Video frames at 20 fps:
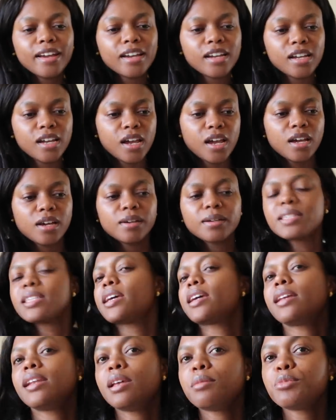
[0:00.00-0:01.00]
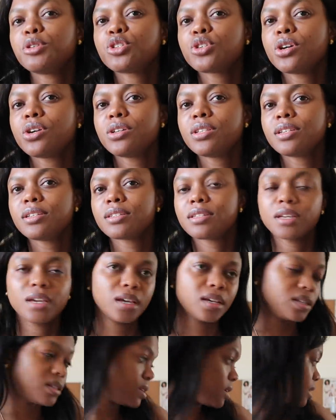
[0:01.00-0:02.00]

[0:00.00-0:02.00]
I was like, let me show you these things